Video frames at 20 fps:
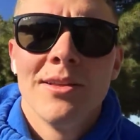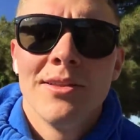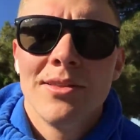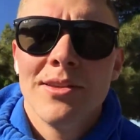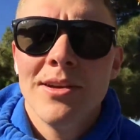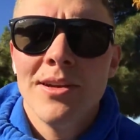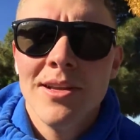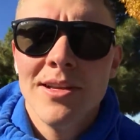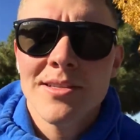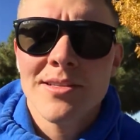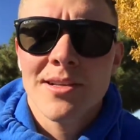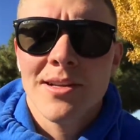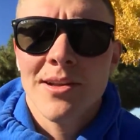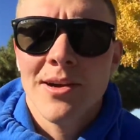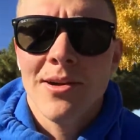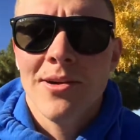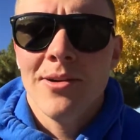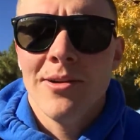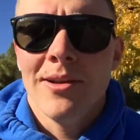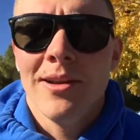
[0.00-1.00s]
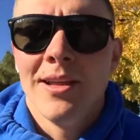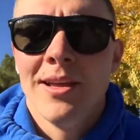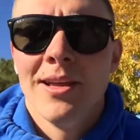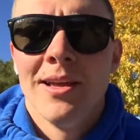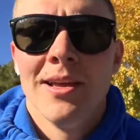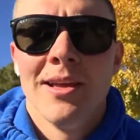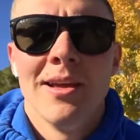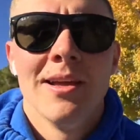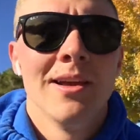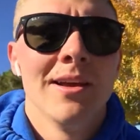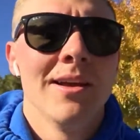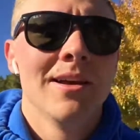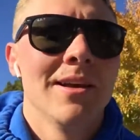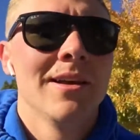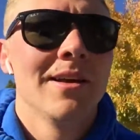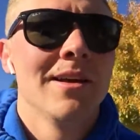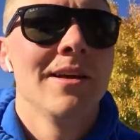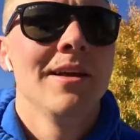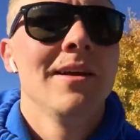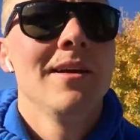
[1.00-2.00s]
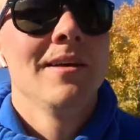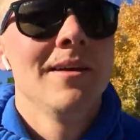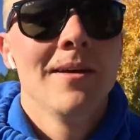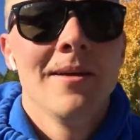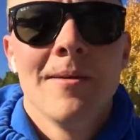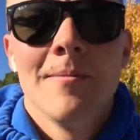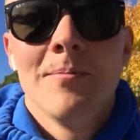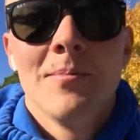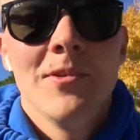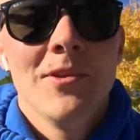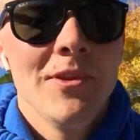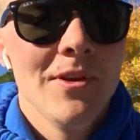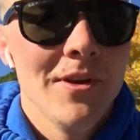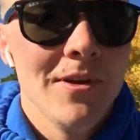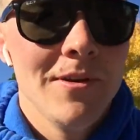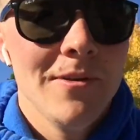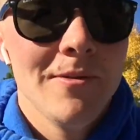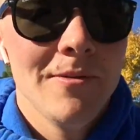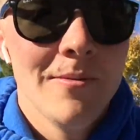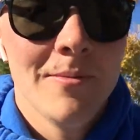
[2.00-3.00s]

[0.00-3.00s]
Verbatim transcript: trees are growing you know,